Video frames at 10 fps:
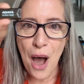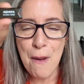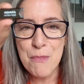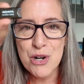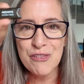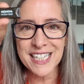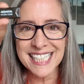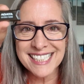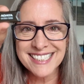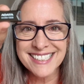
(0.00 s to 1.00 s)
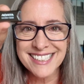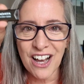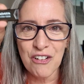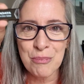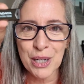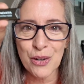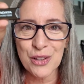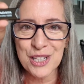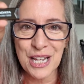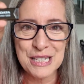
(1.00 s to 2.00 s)
A movie of my
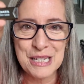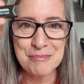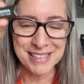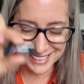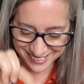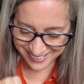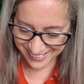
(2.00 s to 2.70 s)
colonoscopy.